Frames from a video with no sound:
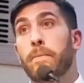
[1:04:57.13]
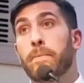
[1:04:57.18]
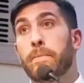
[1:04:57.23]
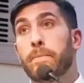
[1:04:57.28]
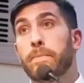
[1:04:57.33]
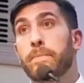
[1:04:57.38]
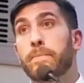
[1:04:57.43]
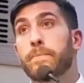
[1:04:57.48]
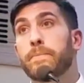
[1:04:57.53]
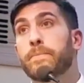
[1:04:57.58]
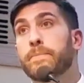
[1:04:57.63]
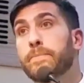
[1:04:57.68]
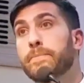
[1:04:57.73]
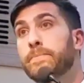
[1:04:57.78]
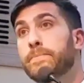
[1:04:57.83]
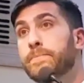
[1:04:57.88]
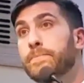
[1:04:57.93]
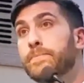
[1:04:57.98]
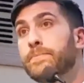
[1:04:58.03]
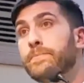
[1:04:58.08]
So just
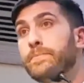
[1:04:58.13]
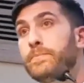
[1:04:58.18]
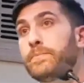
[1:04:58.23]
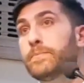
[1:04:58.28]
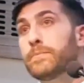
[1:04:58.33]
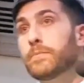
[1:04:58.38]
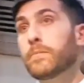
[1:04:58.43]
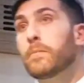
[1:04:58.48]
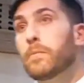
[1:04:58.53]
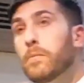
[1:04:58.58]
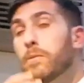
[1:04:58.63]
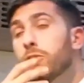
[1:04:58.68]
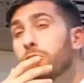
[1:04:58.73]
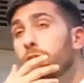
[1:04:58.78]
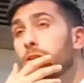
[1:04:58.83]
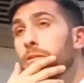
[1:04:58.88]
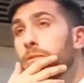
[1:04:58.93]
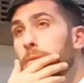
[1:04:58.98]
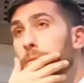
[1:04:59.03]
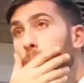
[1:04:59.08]
follow up with
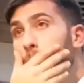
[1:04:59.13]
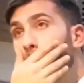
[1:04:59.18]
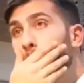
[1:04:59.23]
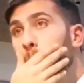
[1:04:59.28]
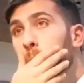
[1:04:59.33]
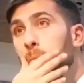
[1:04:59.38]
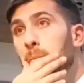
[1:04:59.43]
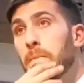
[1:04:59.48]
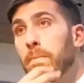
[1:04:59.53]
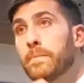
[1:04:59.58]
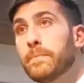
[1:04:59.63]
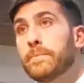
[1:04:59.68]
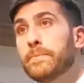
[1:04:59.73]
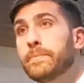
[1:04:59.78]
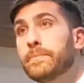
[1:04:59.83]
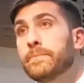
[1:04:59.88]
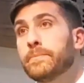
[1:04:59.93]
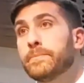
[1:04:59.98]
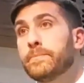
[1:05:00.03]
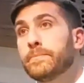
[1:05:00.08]
boiler rooms,
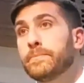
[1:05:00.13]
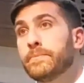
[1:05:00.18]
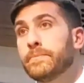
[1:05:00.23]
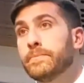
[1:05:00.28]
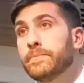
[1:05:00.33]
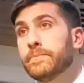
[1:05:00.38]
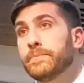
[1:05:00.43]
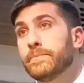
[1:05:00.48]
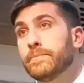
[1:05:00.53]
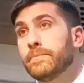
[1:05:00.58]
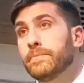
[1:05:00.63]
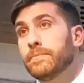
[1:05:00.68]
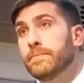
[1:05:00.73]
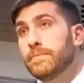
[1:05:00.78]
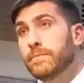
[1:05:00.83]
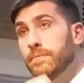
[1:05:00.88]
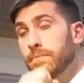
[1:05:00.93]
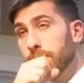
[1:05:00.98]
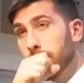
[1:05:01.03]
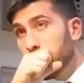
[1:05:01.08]
uh, you know, you
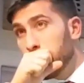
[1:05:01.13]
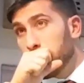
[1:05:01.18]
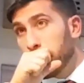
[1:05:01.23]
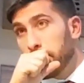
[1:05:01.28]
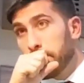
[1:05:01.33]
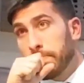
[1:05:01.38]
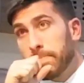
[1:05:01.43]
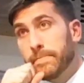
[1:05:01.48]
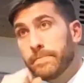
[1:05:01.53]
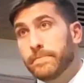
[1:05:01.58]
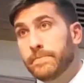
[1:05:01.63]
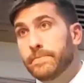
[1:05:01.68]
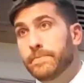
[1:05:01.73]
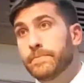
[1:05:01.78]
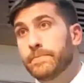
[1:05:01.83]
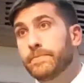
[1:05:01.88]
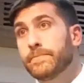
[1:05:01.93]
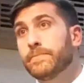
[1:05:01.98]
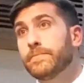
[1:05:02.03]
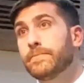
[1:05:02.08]
get
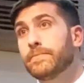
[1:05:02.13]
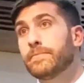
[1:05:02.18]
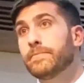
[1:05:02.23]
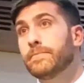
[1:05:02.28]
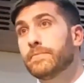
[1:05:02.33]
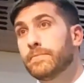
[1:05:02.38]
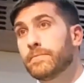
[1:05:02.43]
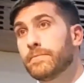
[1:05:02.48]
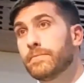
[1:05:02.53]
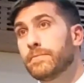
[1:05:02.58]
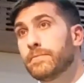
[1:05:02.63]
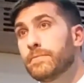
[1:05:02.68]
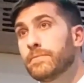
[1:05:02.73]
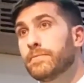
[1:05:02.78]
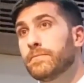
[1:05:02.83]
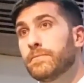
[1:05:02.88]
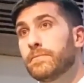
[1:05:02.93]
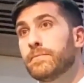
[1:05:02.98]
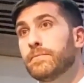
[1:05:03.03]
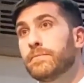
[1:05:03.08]
usually the way it
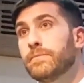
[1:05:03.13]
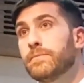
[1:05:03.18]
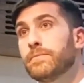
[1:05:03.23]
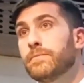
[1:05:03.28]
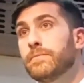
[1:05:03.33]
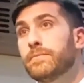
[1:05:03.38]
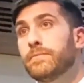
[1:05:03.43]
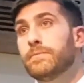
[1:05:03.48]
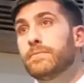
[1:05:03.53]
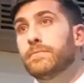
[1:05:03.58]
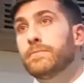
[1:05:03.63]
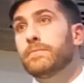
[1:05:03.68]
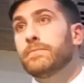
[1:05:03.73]
works is one